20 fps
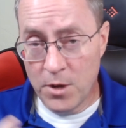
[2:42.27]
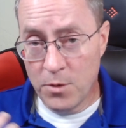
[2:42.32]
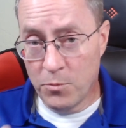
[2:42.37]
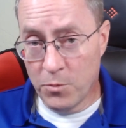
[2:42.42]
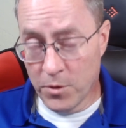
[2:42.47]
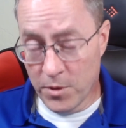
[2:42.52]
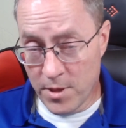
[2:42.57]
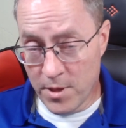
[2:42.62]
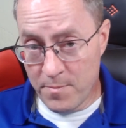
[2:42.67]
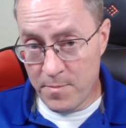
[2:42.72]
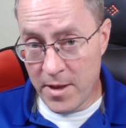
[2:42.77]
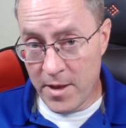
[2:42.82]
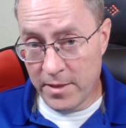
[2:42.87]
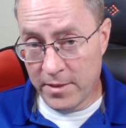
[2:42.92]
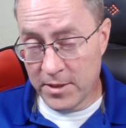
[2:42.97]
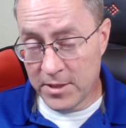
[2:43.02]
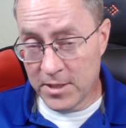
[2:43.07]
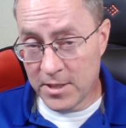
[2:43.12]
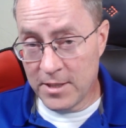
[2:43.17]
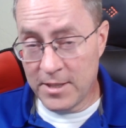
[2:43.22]
Well, the
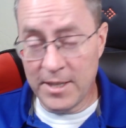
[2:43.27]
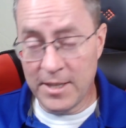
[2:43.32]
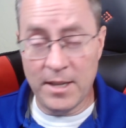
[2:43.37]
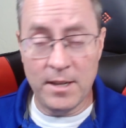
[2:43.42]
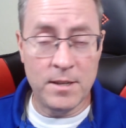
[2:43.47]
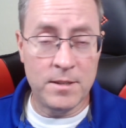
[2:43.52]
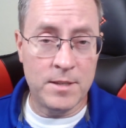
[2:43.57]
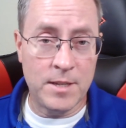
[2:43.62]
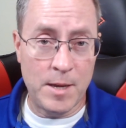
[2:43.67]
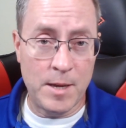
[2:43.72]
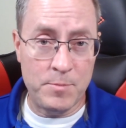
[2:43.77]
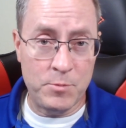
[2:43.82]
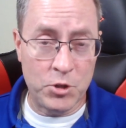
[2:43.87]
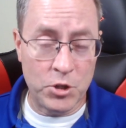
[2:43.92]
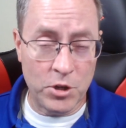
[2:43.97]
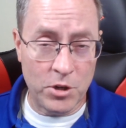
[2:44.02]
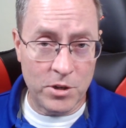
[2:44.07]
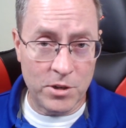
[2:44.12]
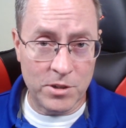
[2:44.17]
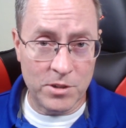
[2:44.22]
methods of data type
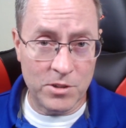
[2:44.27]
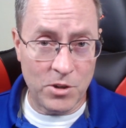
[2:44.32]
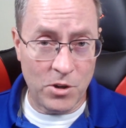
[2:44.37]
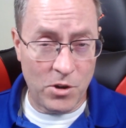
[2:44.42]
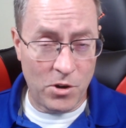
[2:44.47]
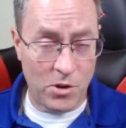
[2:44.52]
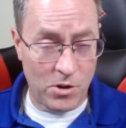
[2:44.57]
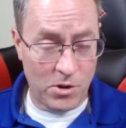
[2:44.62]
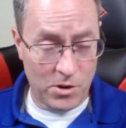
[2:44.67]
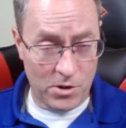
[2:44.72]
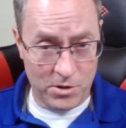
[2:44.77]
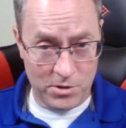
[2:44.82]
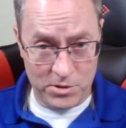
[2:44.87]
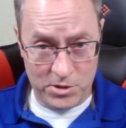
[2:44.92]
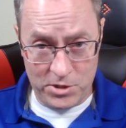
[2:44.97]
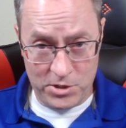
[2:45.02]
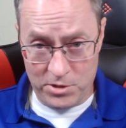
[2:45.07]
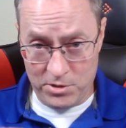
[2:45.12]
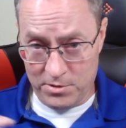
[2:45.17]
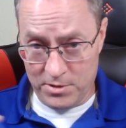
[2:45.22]
char
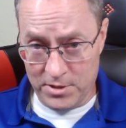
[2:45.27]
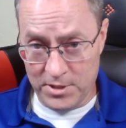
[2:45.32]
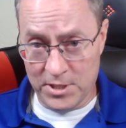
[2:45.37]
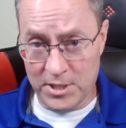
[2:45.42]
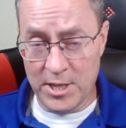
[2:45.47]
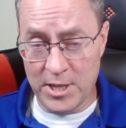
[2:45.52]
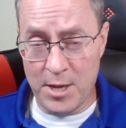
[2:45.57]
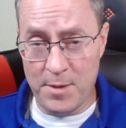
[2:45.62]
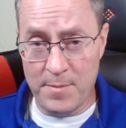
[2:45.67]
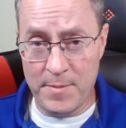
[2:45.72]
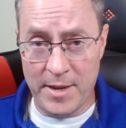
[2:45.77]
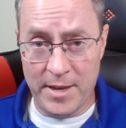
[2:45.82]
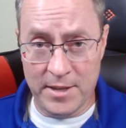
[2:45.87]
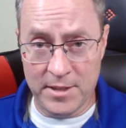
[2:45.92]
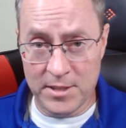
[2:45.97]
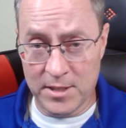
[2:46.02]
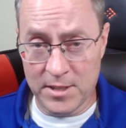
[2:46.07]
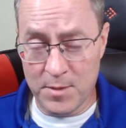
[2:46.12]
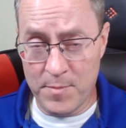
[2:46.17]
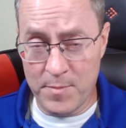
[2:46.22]
aren't the same
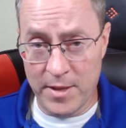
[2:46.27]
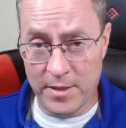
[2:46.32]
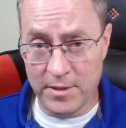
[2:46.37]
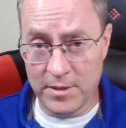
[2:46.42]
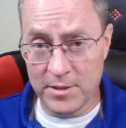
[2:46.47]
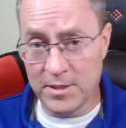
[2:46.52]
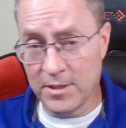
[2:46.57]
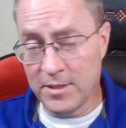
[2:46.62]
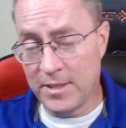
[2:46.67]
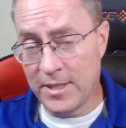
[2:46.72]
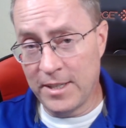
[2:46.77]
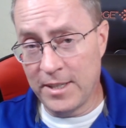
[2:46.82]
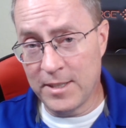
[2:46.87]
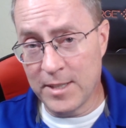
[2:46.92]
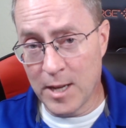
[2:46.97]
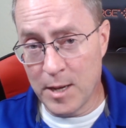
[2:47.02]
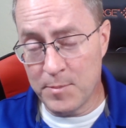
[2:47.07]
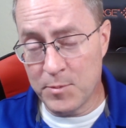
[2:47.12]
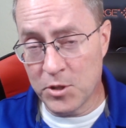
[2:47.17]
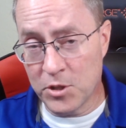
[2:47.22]
as the methods of data
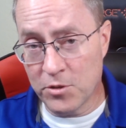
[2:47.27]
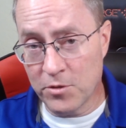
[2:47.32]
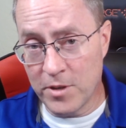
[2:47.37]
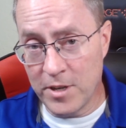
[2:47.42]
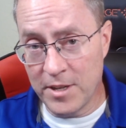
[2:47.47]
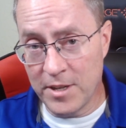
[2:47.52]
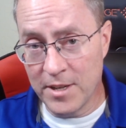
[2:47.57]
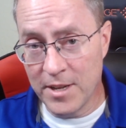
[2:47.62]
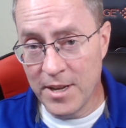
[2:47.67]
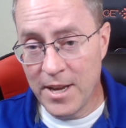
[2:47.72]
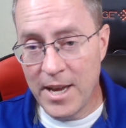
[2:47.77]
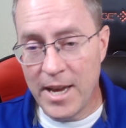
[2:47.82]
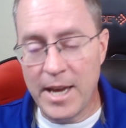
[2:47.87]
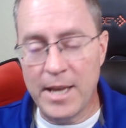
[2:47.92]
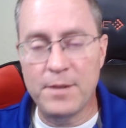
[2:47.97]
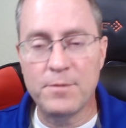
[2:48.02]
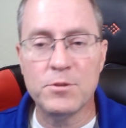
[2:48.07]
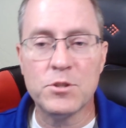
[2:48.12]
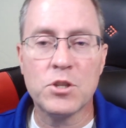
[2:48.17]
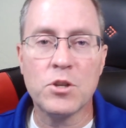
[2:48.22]
type string,
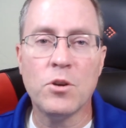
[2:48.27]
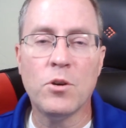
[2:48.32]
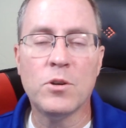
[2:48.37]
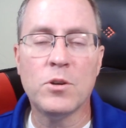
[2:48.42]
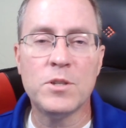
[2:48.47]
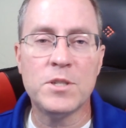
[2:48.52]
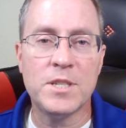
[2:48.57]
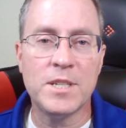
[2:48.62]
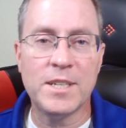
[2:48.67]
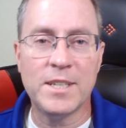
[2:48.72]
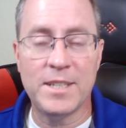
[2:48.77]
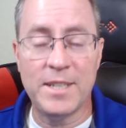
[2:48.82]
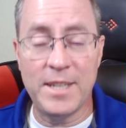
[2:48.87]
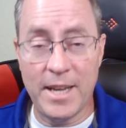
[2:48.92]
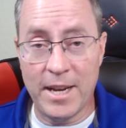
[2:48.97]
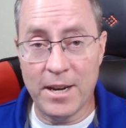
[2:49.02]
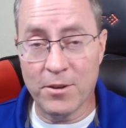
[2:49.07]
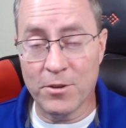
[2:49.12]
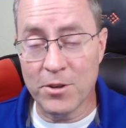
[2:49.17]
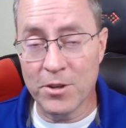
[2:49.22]
and it was causing an
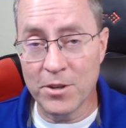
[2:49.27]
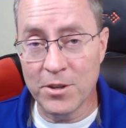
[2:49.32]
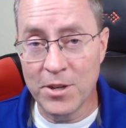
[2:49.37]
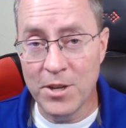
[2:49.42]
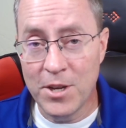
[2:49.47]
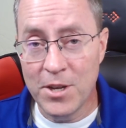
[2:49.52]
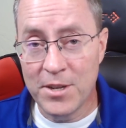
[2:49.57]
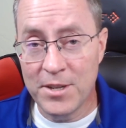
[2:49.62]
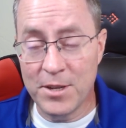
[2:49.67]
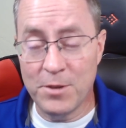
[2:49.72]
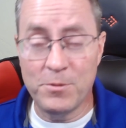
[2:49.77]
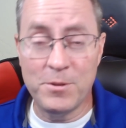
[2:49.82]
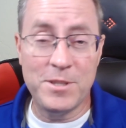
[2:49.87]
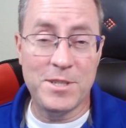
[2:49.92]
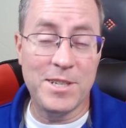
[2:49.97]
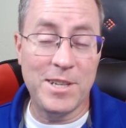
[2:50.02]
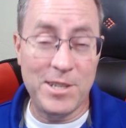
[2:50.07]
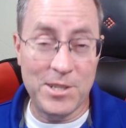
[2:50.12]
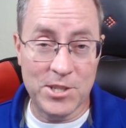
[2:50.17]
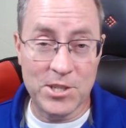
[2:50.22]
error. Now,
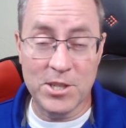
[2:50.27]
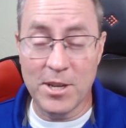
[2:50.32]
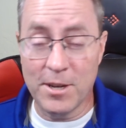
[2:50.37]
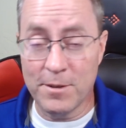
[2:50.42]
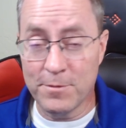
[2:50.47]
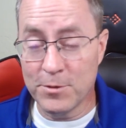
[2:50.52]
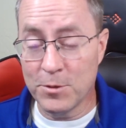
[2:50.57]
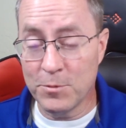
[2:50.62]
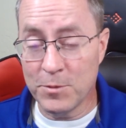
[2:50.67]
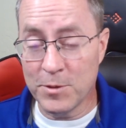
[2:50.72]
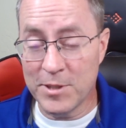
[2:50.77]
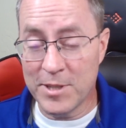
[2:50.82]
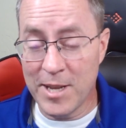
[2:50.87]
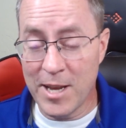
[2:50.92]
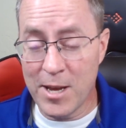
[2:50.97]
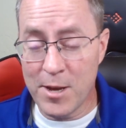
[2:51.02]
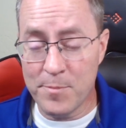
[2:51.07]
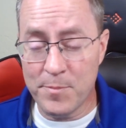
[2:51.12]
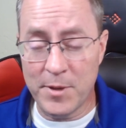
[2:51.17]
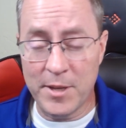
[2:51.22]
once I discovered what was
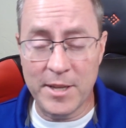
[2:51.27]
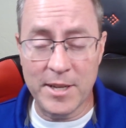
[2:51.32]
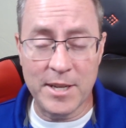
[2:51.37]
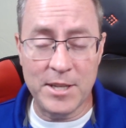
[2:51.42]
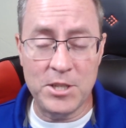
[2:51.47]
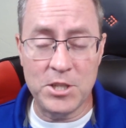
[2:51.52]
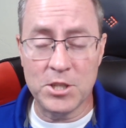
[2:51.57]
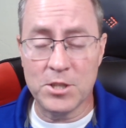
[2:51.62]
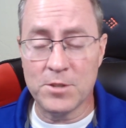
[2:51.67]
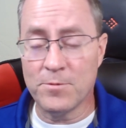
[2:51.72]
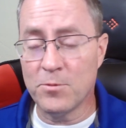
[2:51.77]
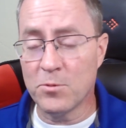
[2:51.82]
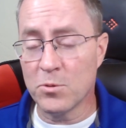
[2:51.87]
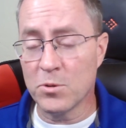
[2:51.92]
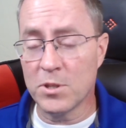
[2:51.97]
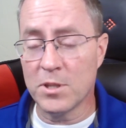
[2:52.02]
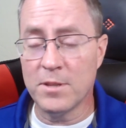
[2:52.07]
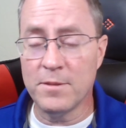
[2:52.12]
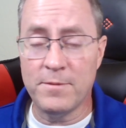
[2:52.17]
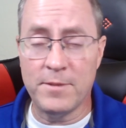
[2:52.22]
happening, I just
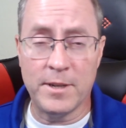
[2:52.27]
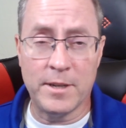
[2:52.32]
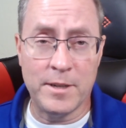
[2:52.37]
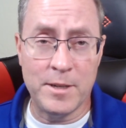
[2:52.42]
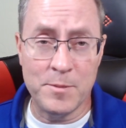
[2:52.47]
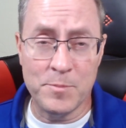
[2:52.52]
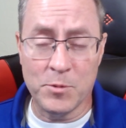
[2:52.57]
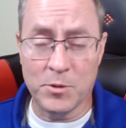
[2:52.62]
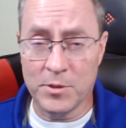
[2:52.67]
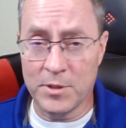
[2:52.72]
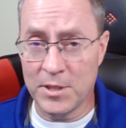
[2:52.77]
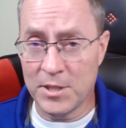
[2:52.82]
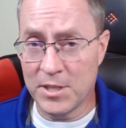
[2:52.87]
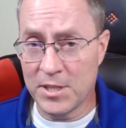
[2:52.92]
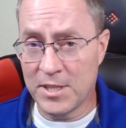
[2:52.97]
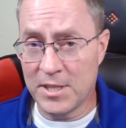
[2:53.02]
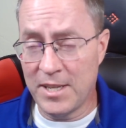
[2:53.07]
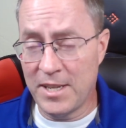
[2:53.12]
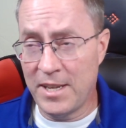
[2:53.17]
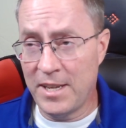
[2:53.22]
forced the variable to
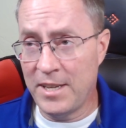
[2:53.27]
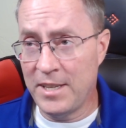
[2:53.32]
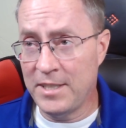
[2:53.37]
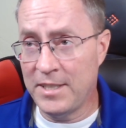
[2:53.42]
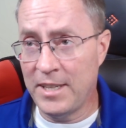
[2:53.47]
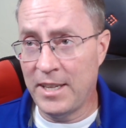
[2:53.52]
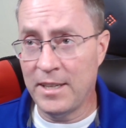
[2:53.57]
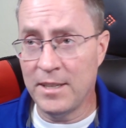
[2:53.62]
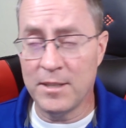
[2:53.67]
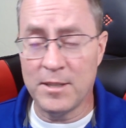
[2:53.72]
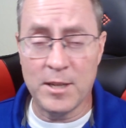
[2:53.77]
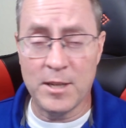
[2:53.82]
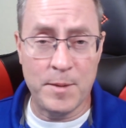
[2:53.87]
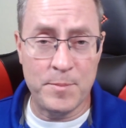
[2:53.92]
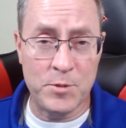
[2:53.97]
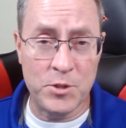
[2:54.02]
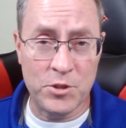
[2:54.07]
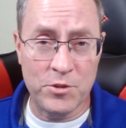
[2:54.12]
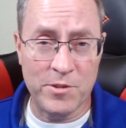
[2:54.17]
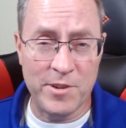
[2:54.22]
stay data
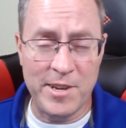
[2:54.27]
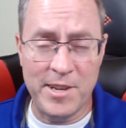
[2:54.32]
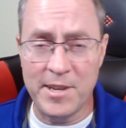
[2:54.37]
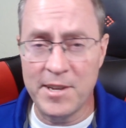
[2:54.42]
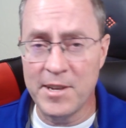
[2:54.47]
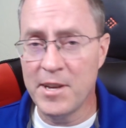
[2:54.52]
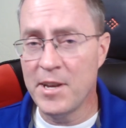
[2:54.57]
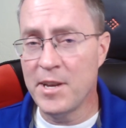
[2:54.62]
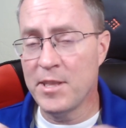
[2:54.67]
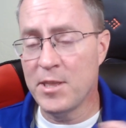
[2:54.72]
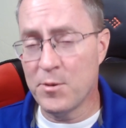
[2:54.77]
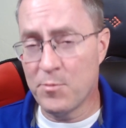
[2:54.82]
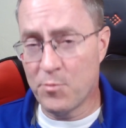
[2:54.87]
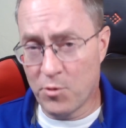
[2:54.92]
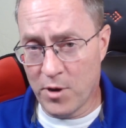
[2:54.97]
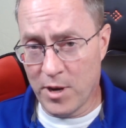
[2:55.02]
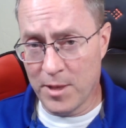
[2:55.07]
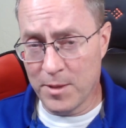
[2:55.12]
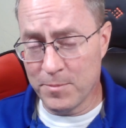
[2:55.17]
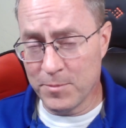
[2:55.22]
type string. The
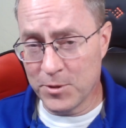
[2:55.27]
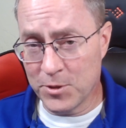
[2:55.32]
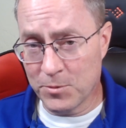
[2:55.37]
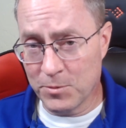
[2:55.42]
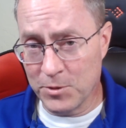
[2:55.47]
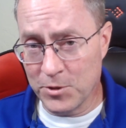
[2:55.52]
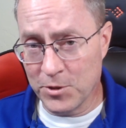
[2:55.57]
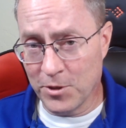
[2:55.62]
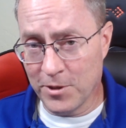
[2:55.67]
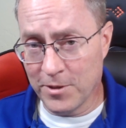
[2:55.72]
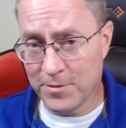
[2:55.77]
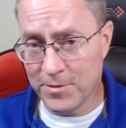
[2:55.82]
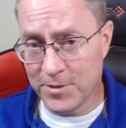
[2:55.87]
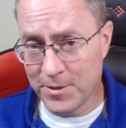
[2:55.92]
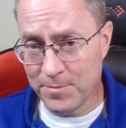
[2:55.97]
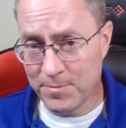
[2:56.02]
problem was resolved.